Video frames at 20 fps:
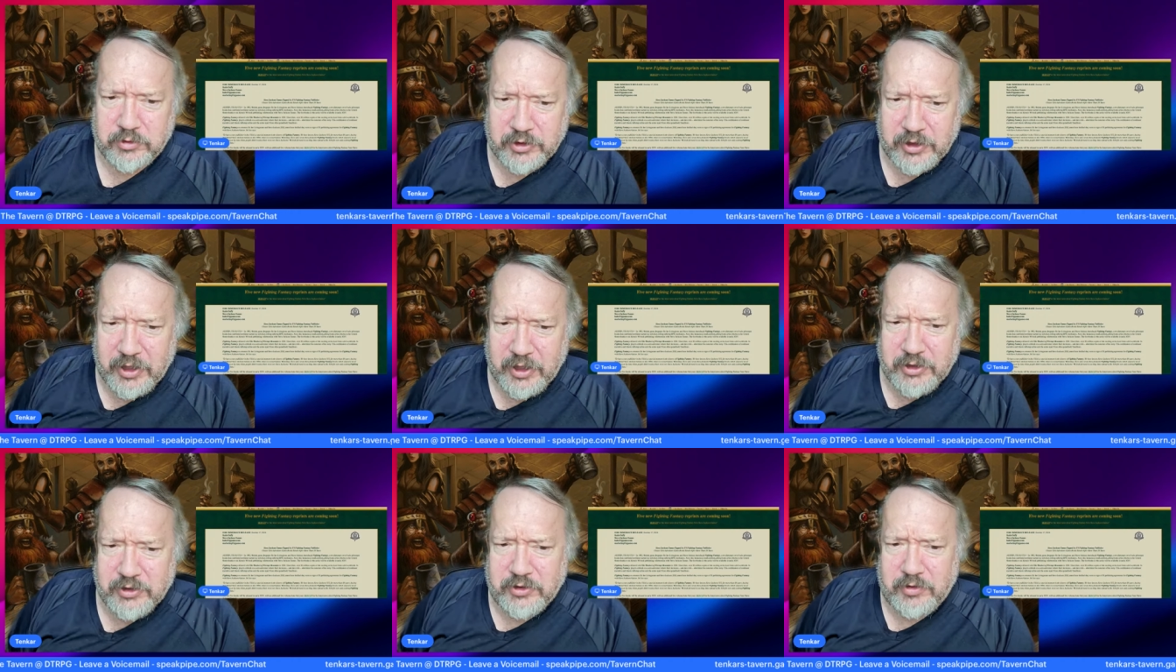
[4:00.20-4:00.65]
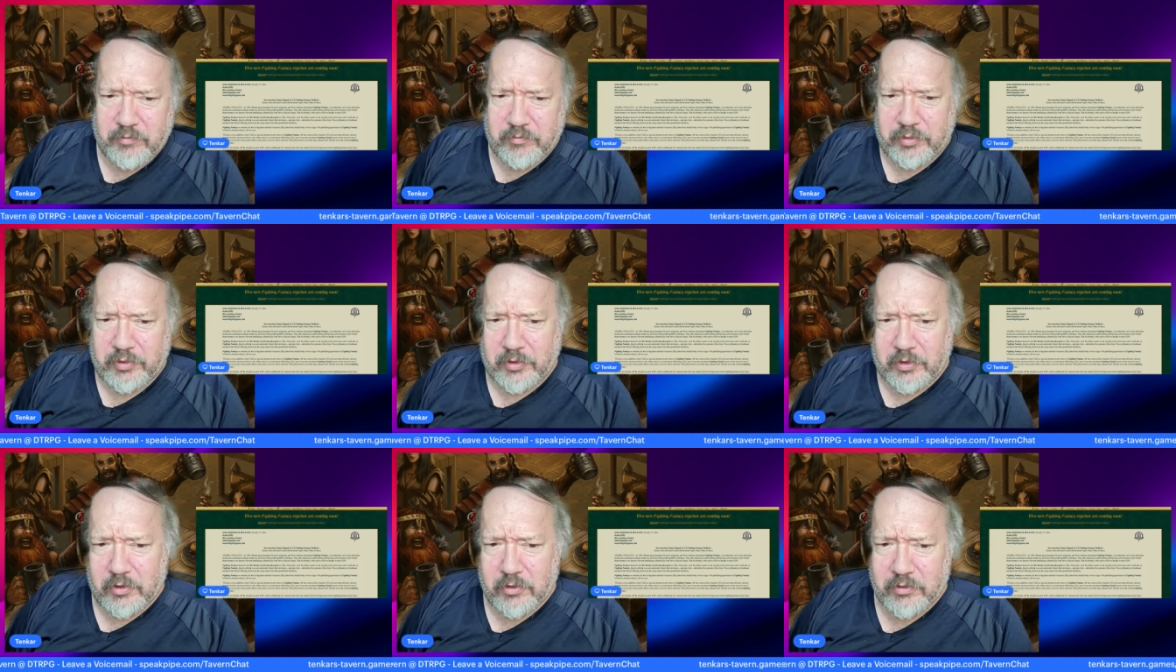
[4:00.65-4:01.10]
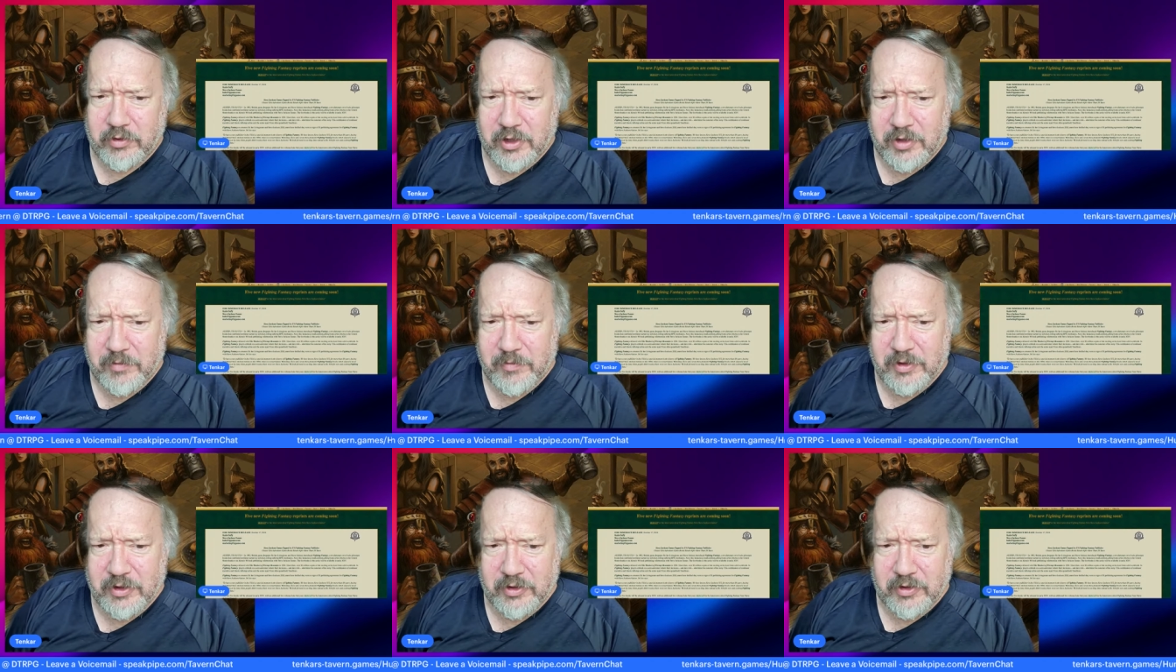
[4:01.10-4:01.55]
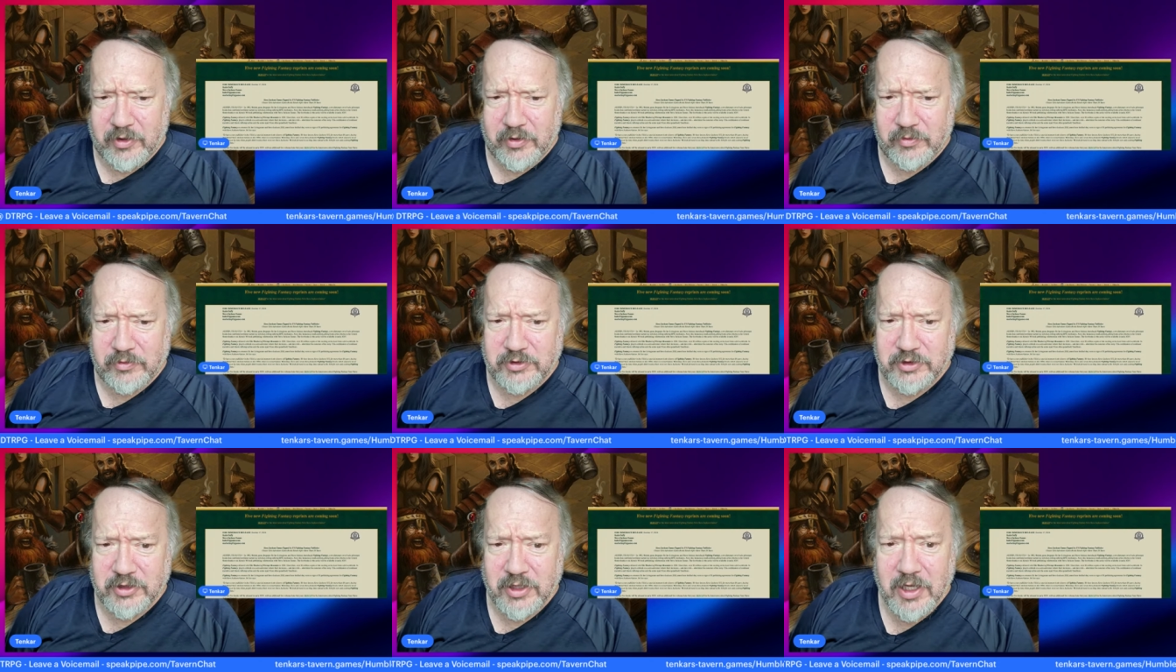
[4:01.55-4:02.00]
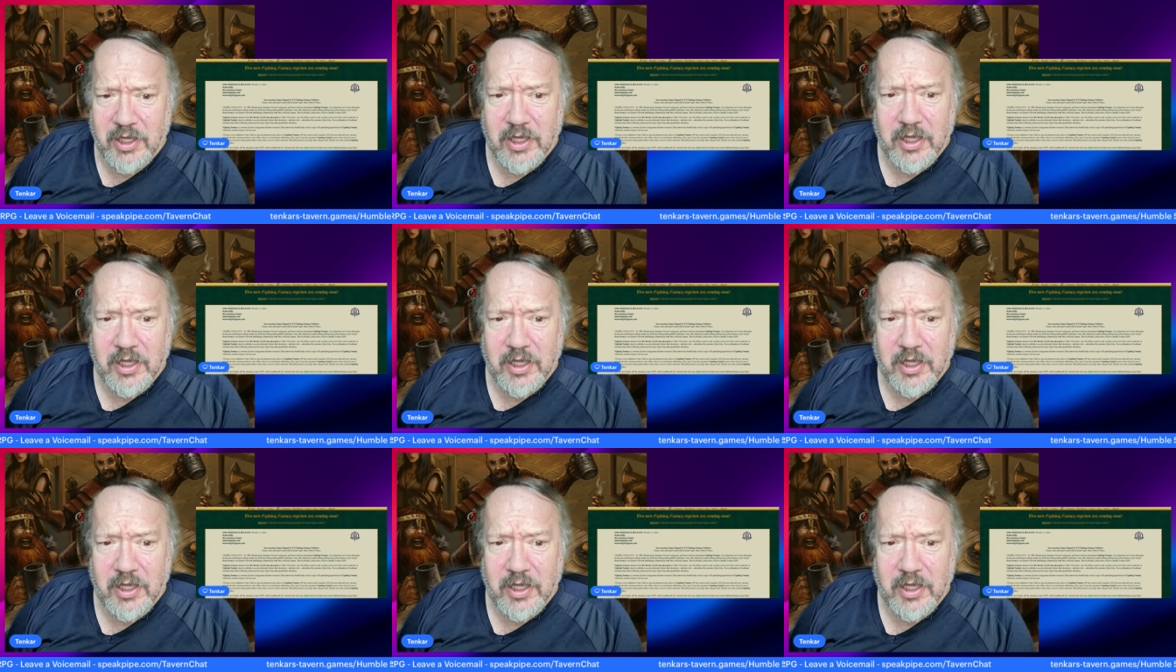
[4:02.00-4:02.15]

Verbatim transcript: change in programming notes.